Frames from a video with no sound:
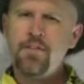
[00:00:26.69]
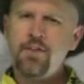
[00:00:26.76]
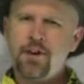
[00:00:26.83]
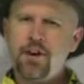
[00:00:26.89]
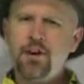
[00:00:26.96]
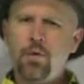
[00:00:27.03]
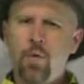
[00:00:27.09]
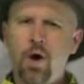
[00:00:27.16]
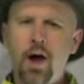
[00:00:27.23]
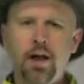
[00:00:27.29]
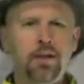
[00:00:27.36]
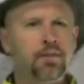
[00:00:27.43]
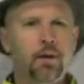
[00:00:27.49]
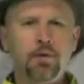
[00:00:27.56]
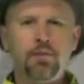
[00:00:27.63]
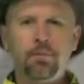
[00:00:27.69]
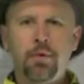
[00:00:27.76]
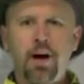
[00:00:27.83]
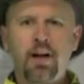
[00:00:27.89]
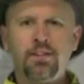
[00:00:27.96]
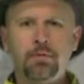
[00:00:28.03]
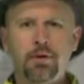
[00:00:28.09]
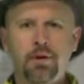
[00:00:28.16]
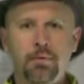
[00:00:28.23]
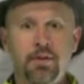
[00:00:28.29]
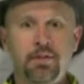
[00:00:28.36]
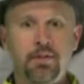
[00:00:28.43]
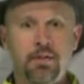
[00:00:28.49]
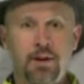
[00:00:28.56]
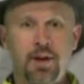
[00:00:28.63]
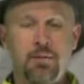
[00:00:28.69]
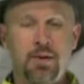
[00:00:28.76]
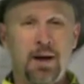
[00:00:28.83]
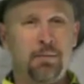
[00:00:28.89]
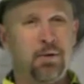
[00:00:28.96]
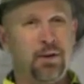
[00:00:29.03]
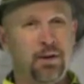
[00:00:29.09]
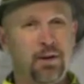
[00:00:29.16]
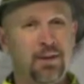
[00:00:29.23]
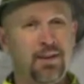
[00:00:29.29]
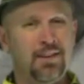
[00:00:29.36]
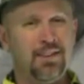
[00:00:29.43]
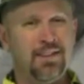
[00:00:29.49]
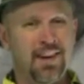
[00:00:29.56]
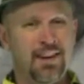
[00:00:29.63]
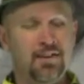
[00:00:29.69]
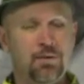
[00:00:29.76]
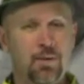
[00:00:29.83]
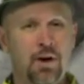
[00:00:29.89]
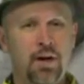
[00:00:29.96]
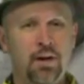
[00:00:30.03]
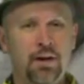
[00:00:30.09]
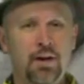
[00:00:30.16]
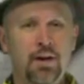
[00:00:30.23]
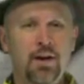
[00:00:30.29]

If you're into wine, it's almost impossible to miss the tongue map while learning to taste wine.